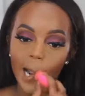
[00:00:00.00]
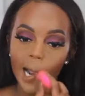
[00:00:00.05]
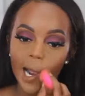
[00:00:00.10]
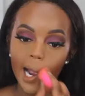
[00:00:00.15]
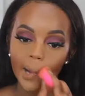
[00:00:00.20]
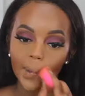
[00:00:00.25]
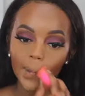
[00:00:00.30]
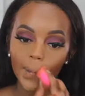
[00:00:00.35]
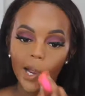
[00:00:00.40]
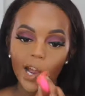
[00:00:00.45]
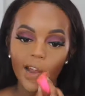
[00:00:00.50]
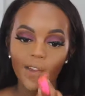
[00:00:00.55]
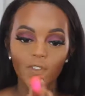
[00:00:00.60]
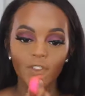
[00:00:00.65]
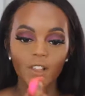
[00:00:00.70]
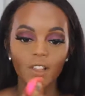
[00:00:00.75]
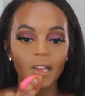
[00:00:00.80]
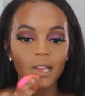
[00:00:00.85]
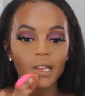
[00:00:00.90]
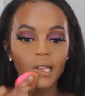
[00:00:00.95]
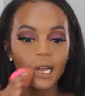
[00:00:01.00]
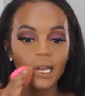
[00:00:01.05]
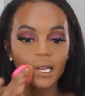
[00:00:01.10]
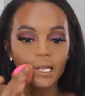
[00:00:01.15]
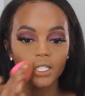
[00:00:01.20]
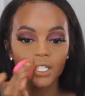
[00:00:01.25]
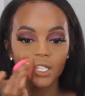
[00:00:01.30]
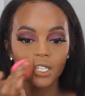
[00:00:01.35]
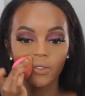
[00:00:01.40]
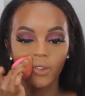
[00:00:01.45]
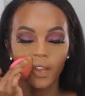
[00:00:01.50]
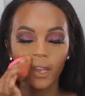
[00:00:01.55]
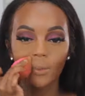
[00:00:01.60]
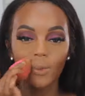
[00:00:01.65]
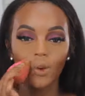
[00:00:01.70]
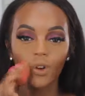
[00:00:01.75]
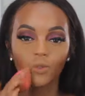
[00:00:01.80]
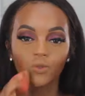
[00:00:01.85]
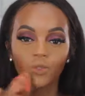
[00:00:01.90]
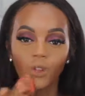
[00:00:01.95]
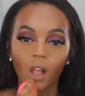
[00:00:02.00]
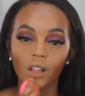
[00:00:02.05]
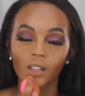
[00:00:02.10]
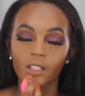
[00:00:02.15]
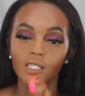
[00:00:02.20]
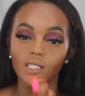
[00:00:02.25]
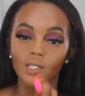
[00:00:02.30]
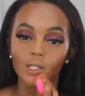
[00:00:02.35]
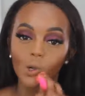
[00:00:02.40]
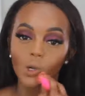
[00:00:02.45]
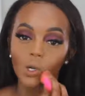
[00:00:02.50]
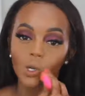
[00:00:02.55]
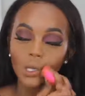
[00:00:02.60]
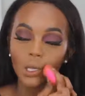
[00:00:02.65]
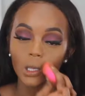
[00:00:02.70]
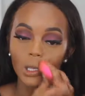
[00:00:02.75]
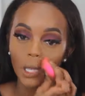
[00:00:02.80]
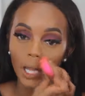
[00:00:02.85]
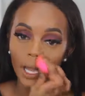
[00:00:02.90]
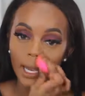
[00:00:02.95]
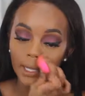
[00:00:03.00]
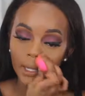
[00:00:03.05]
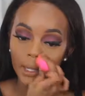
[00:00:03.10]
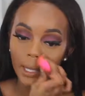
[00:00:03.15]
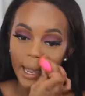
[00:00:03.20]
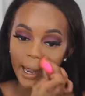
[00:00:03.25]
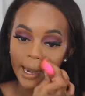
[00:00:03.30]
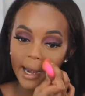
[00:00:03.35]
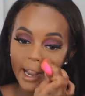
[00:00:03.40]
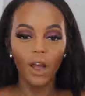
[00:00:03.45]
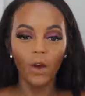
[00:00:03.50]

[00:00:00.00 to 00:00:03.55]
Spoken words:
I feel like I achieve a more flawless look like that.